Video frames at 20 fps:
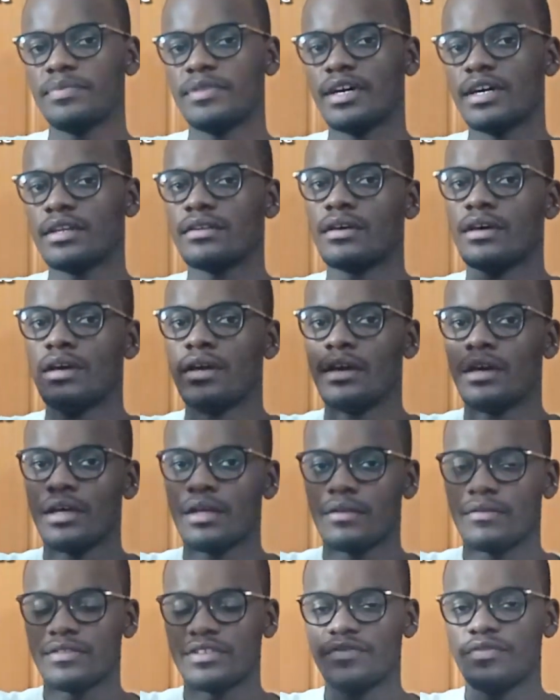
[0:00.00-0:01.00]
that
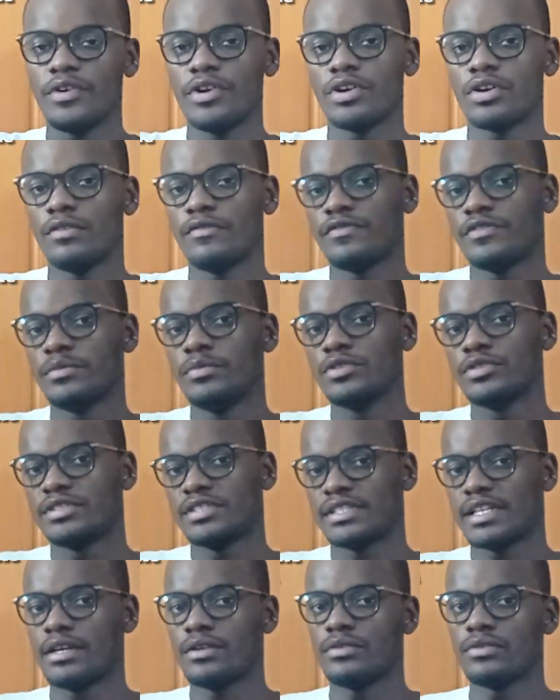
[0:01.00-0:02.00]
is very comfortable to
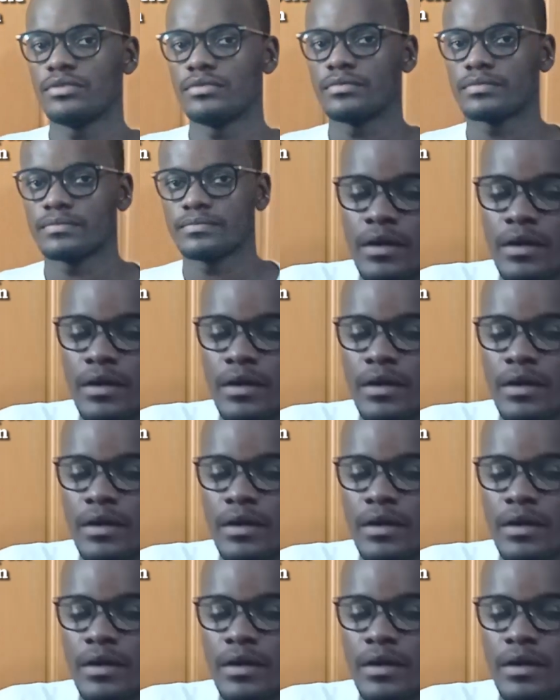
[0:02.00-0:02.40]
stand on.